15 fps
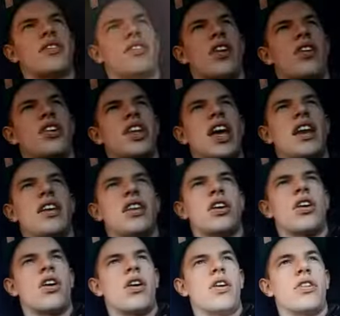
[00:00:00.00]
started getting into
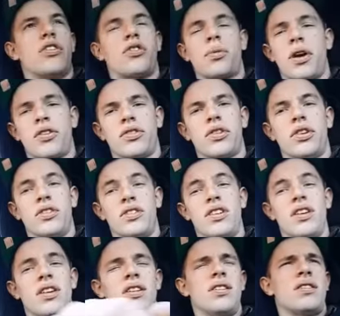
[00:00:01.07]
cars, especially
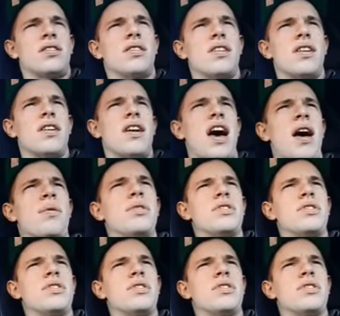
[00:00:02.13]
Z's. I